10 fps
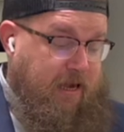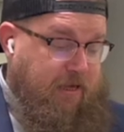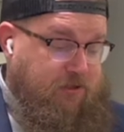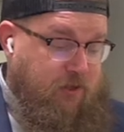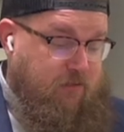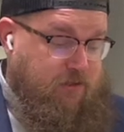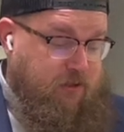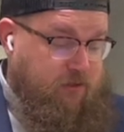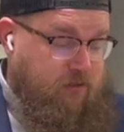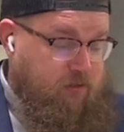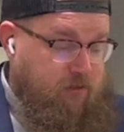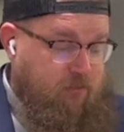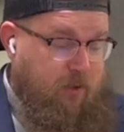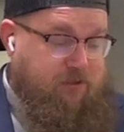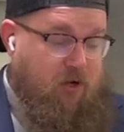any services
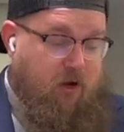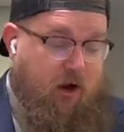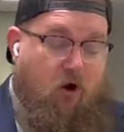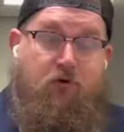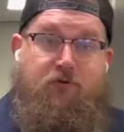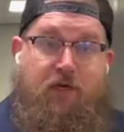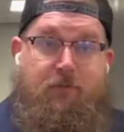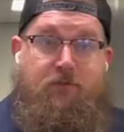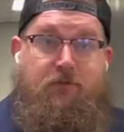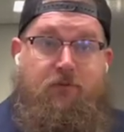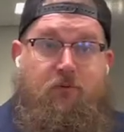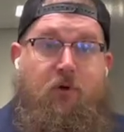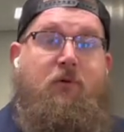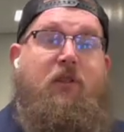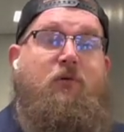by starting our own teams.
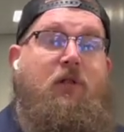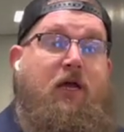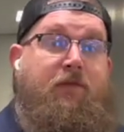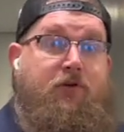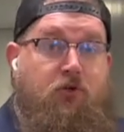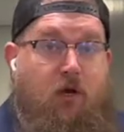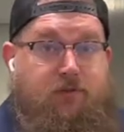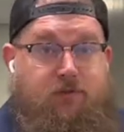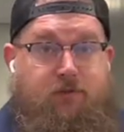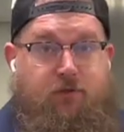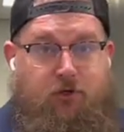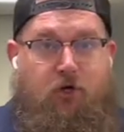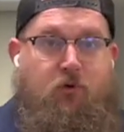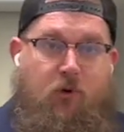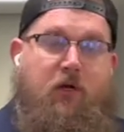We'd rather rely on the trust, the
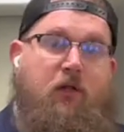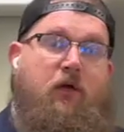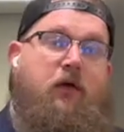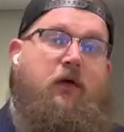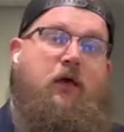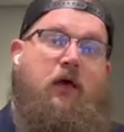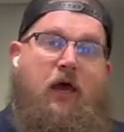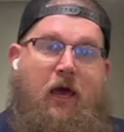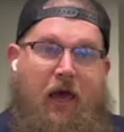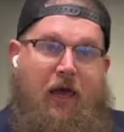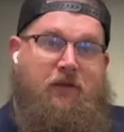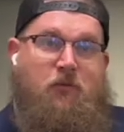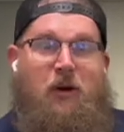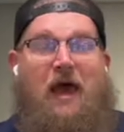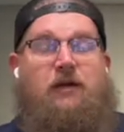goodwill, and the
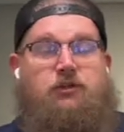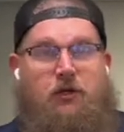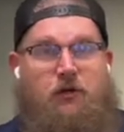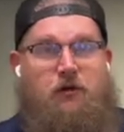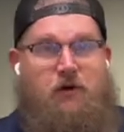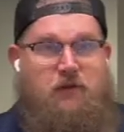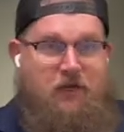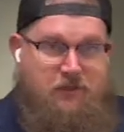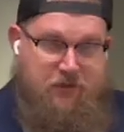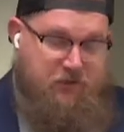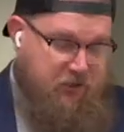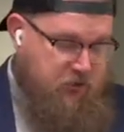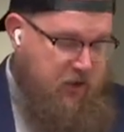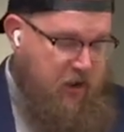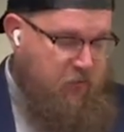passion of the existing
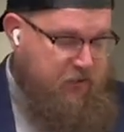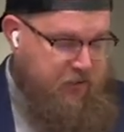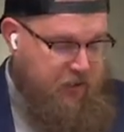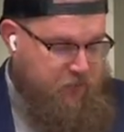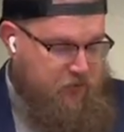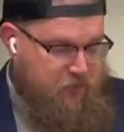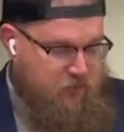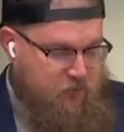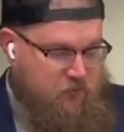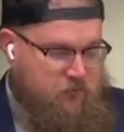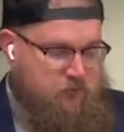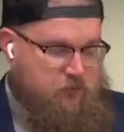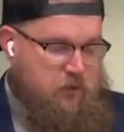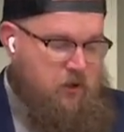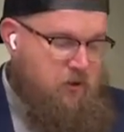street outreach teams.
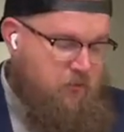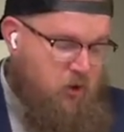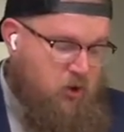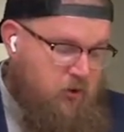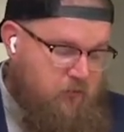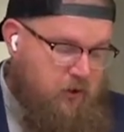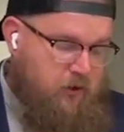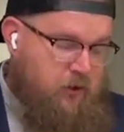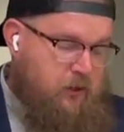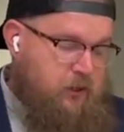Moreover,